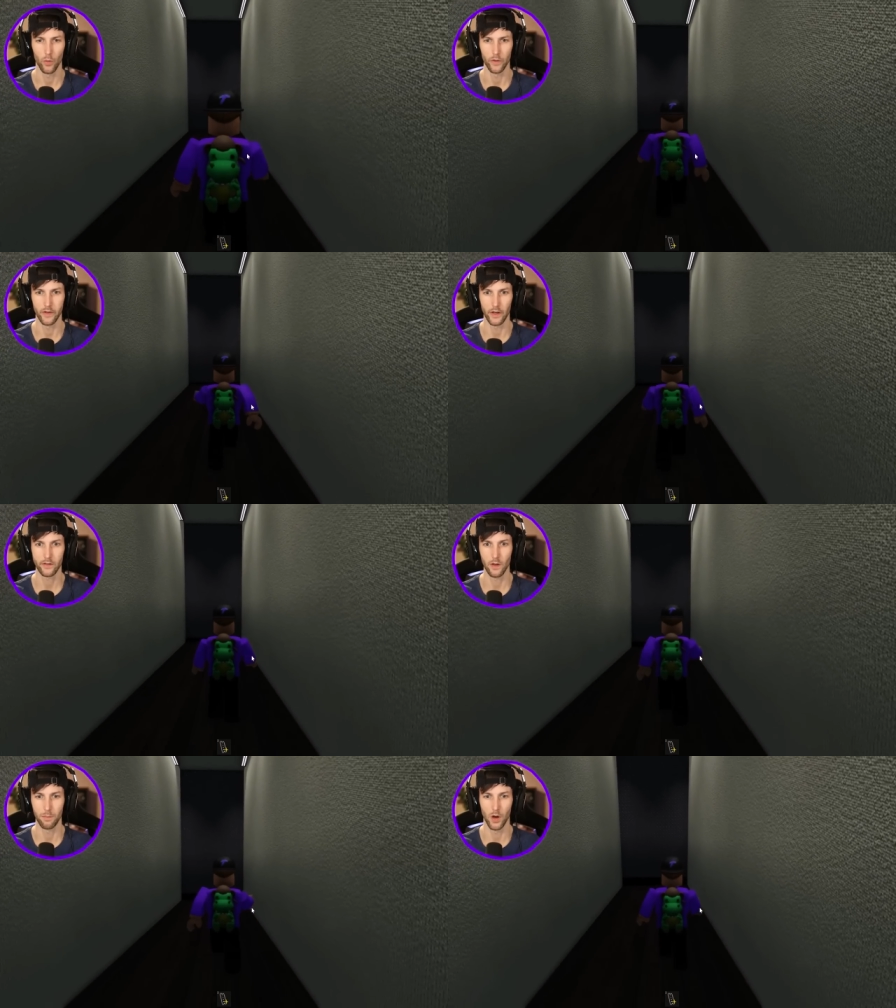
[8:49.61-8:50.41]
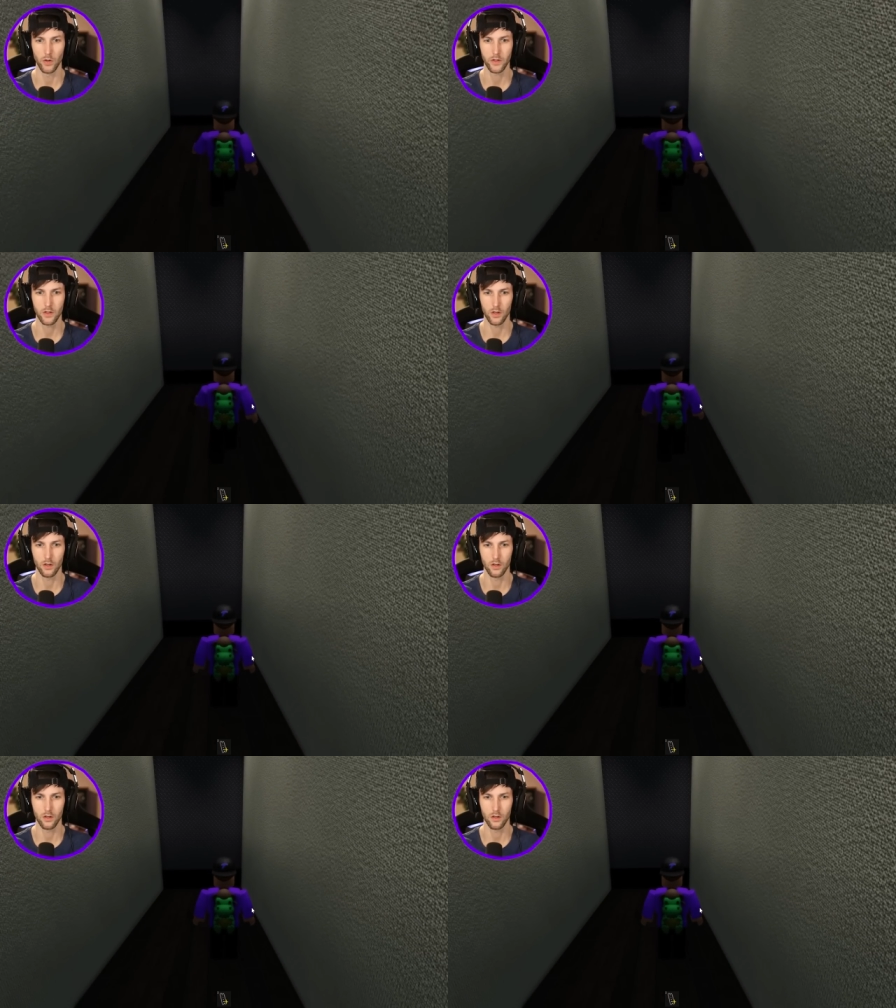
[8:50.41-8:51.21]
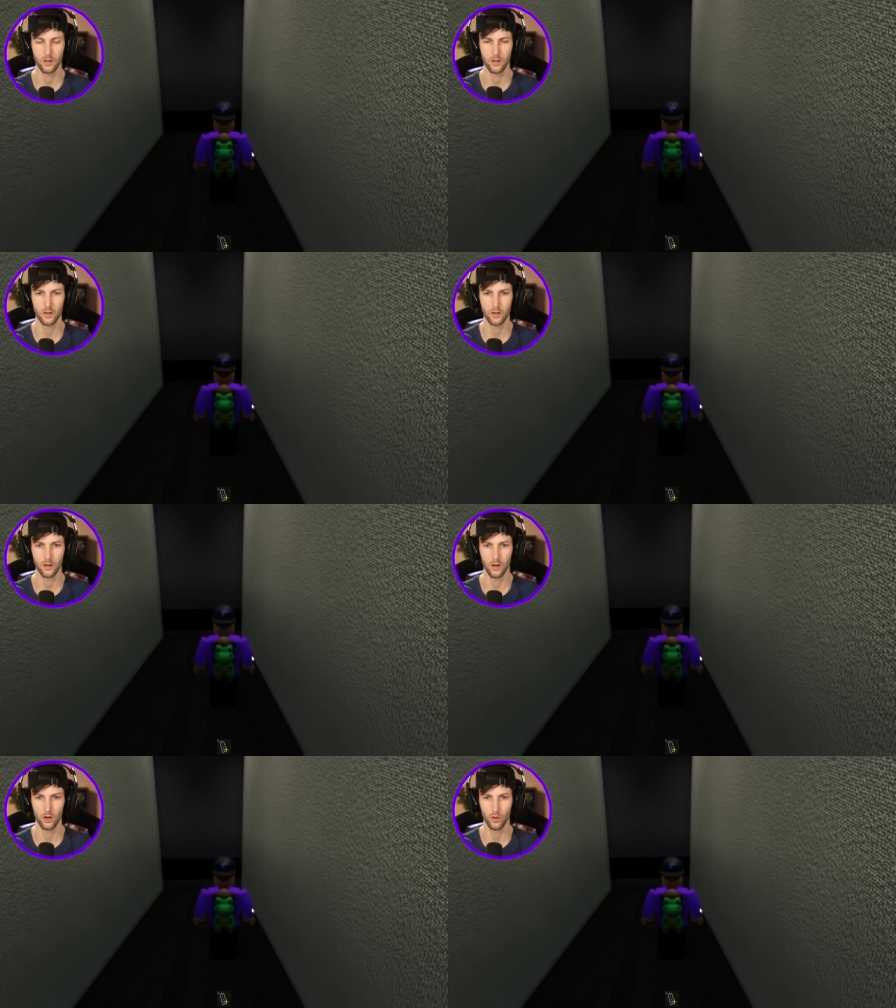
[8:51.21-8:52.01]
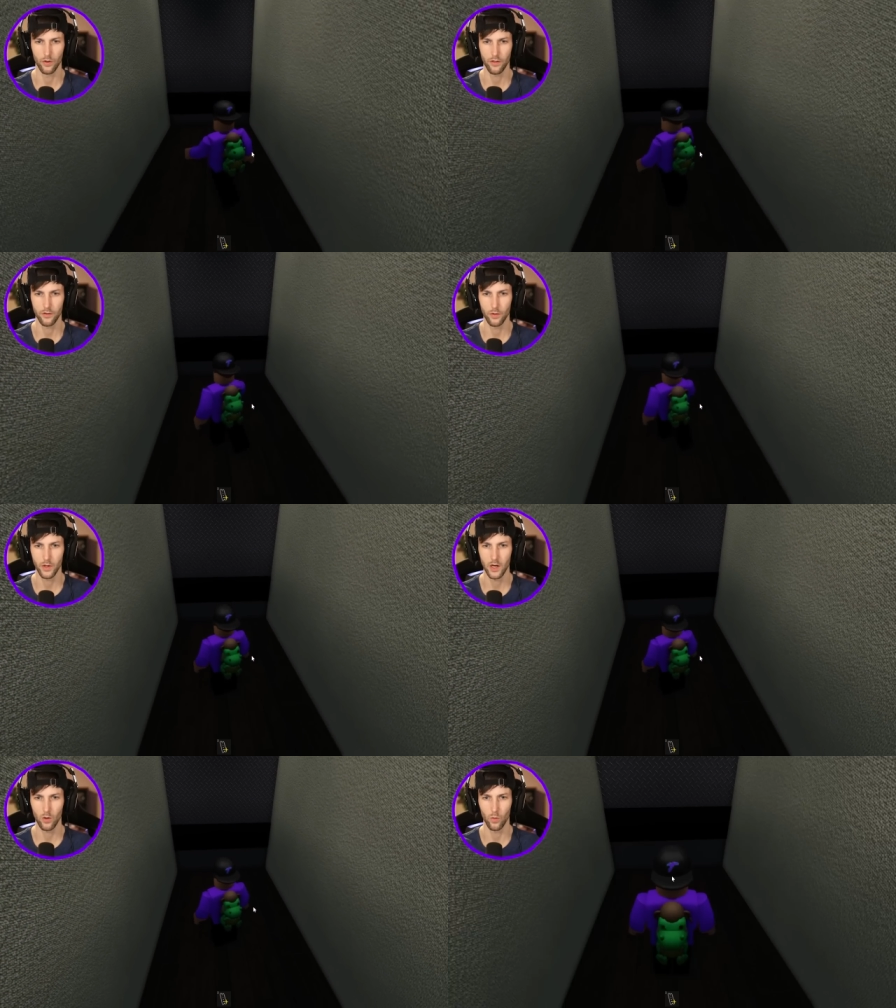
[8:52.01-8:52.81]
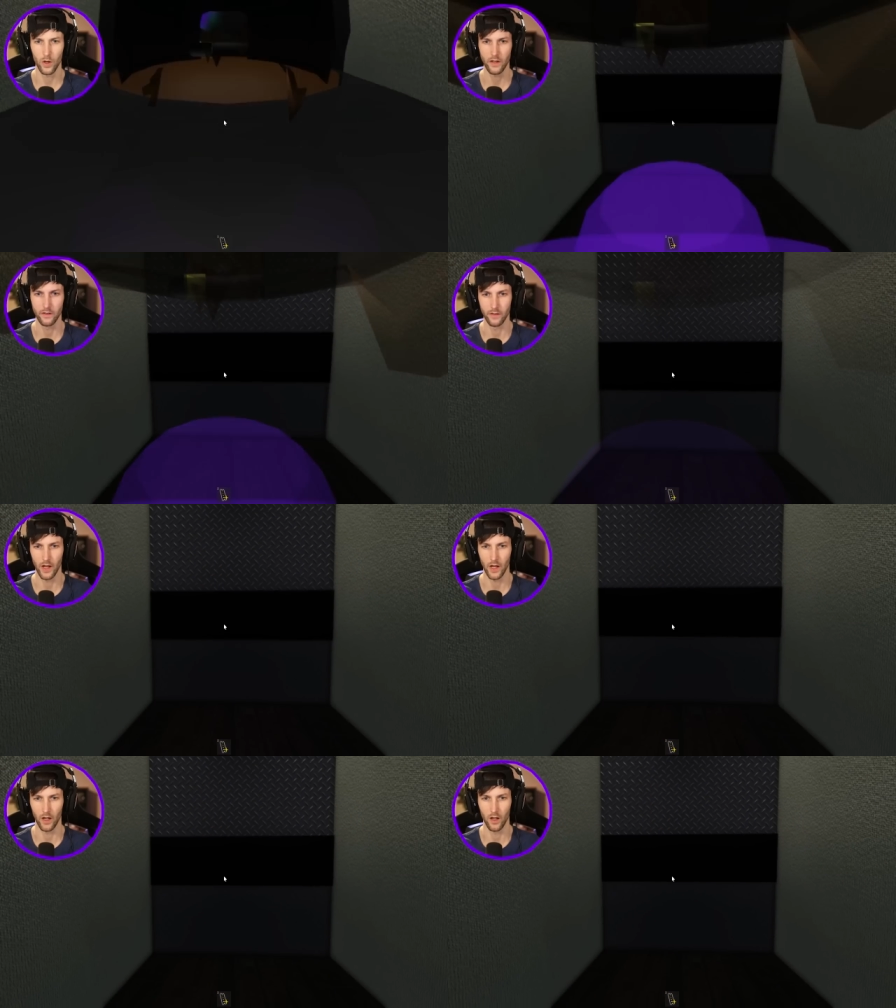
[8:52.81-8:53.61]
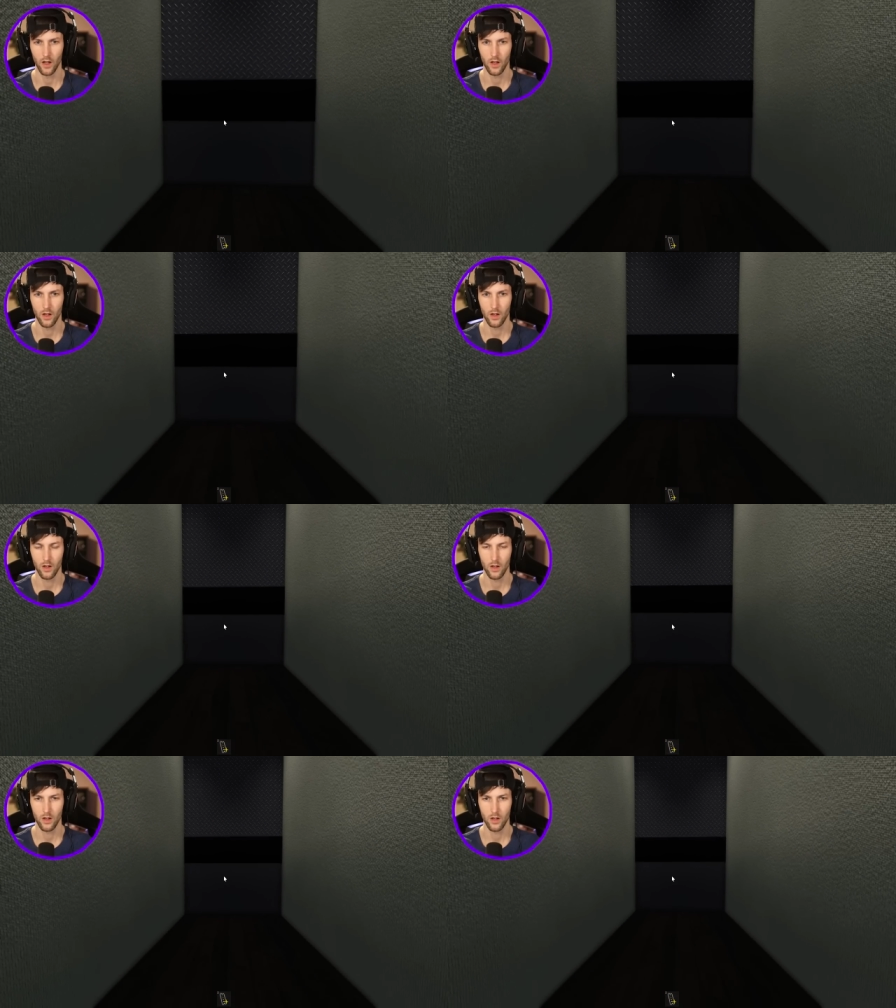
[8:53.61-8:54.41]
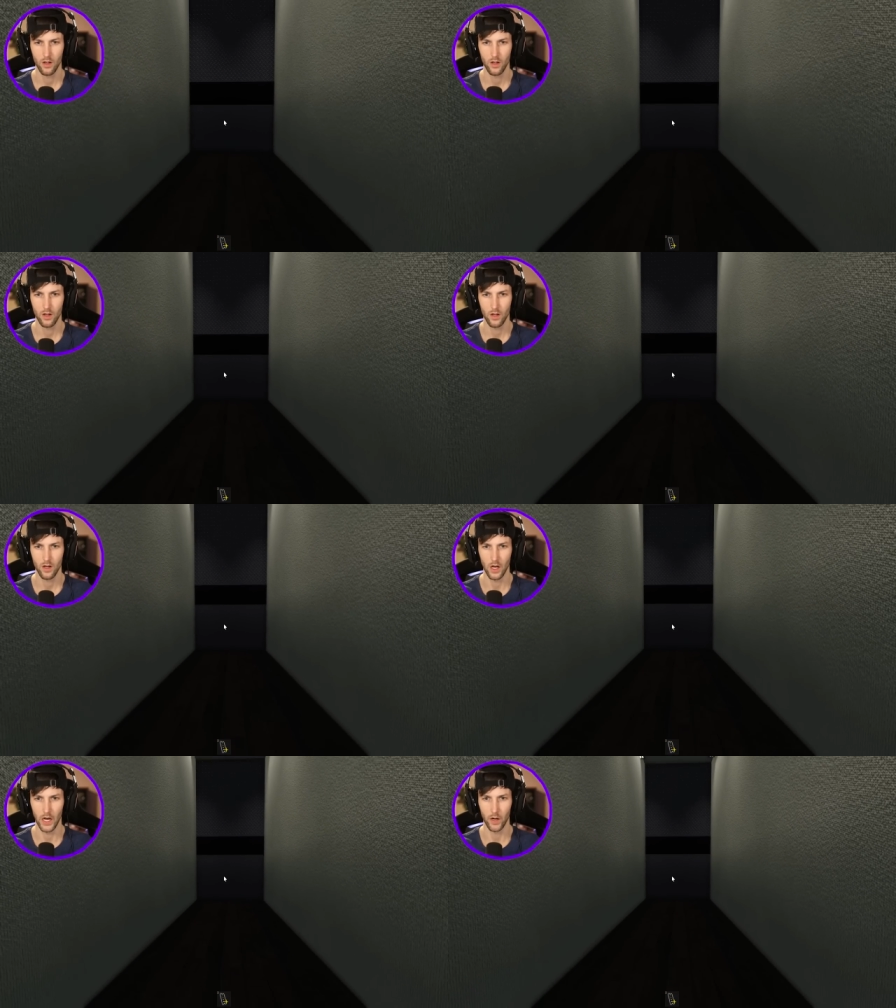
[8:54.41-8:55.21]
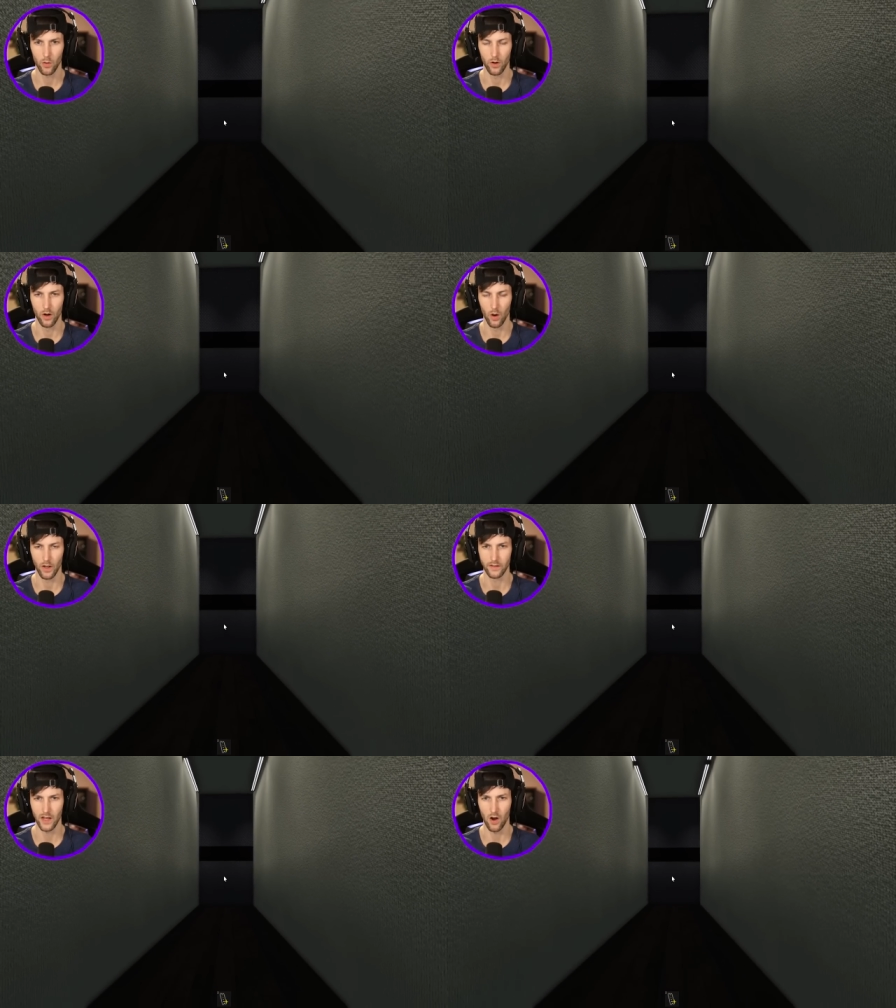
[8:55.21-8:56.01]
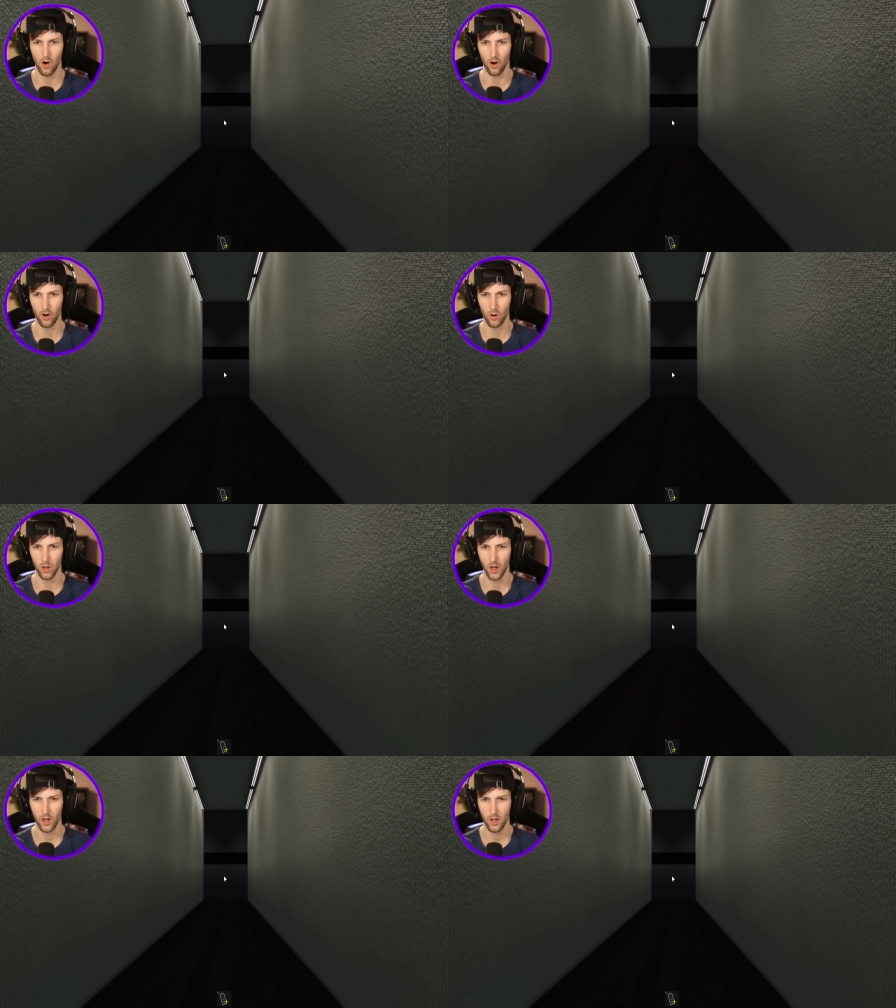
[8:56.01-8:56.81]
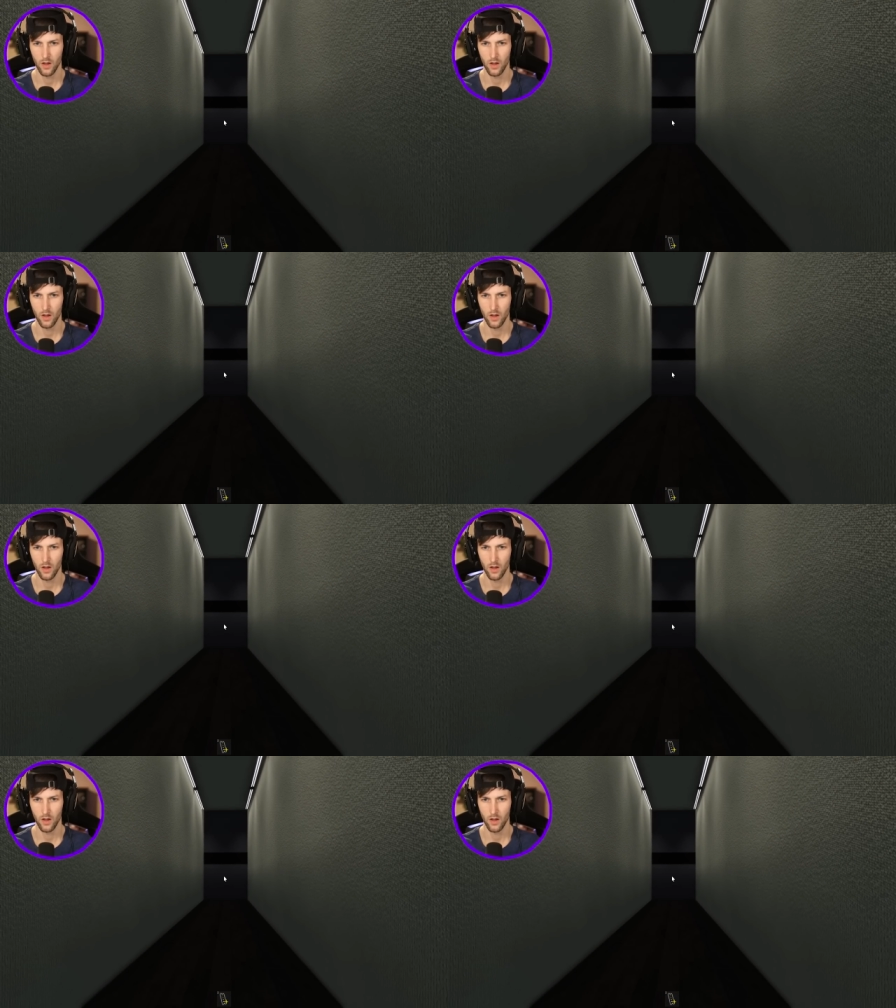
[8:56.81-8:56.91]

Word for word: Was I supposed to go through here? What is that? I don't know. Is that Arnold?